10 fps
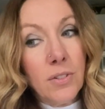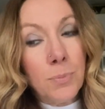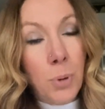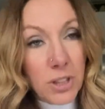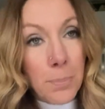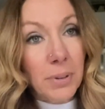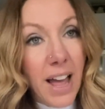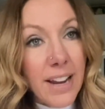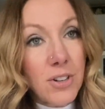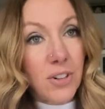put the
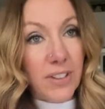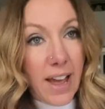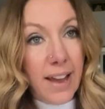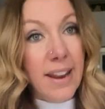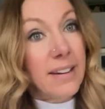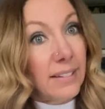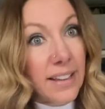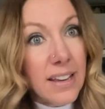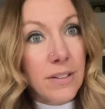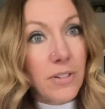blinders on and
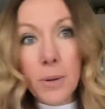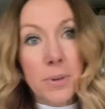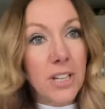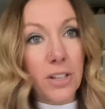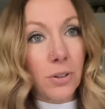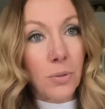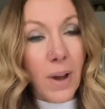live in a particular